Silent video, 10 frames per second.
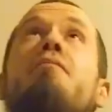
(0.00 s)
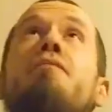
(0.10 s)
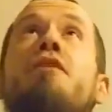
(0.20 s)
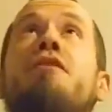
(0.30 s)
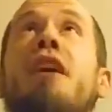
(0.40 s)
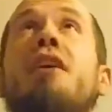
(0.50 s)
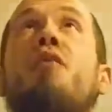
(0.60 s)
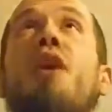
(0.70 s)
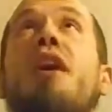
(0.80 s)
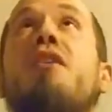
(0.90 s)
To take
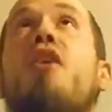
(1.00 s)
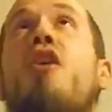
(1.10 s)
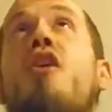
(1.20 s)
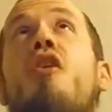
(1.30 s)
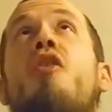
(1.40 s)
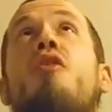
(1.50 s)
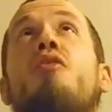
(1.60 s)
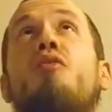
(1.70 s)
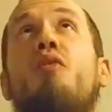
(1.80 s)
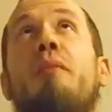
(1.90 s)
away all
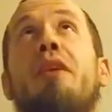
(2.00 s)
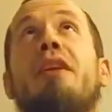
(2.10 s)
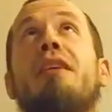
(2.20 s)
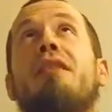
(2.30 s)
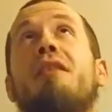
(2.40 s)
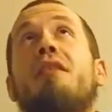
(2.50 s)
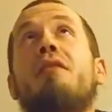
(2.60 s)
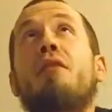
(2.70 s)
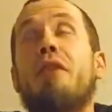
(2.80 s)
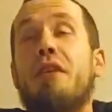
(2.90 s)
remedy
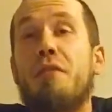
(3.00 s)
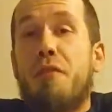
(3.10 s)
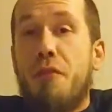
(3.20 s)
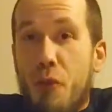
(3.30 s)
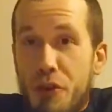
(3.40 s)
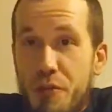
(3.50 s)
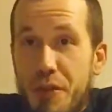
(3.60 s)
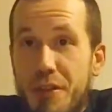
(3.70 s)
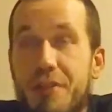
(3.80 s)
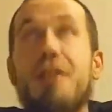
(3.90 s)
for the
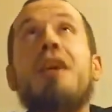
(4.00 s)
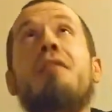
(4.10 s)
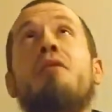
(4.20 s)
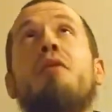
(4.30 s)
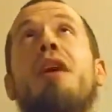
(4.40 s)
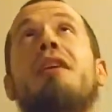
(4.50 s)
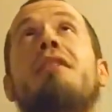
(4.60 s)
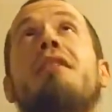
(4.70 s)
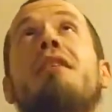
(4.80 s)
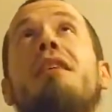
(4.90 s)
enforcement of a right
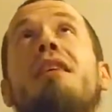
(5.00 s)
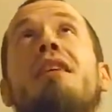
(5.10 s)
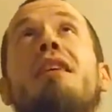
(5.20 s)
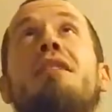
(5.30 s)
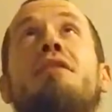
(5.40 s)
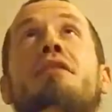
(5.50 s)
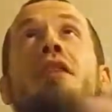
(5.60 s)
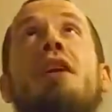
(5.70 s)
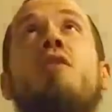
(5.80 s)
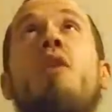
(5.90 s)
is to
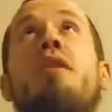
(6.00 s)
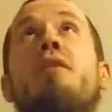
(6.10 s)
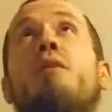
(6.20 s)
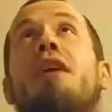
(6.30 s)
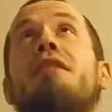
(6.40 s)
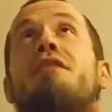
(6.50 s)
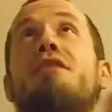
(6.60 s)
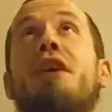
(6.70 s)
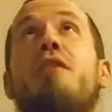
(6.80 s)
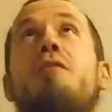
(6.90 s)
take away the right
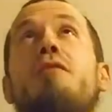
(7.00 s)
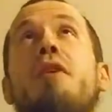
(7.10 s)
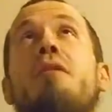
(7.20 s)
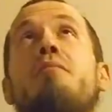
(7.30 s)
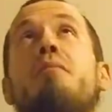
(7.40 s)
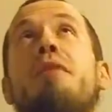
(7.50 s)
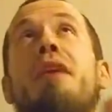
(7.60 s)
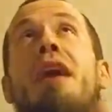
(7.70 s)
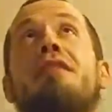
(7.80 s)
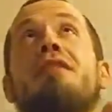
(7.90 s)
itself, but
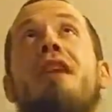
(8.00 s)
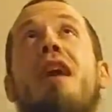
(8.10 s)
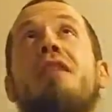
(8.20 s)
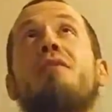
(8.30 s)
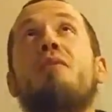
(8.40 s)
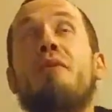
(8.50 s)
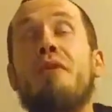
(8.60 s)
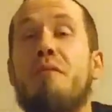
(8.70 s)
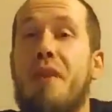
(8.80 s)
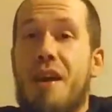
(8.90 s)
that is not
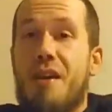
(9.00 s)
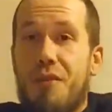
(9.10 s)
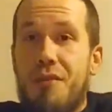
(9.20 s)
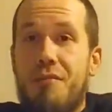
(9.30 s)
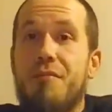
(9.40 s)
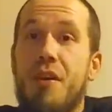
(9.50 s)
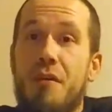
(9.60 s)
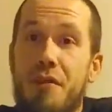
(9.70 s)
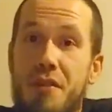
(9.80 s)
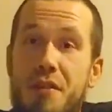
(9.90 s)
within the power
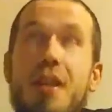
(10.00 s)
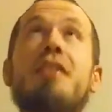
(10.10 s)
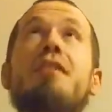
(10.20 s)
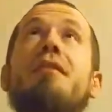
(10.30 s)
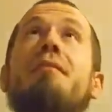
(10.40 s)
of the state.